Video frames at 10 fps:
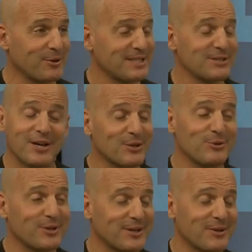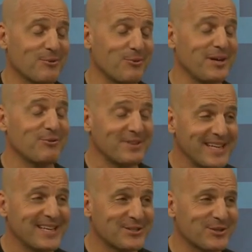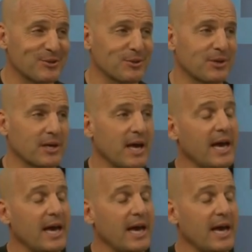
It's not going to look the way you think it's going to look,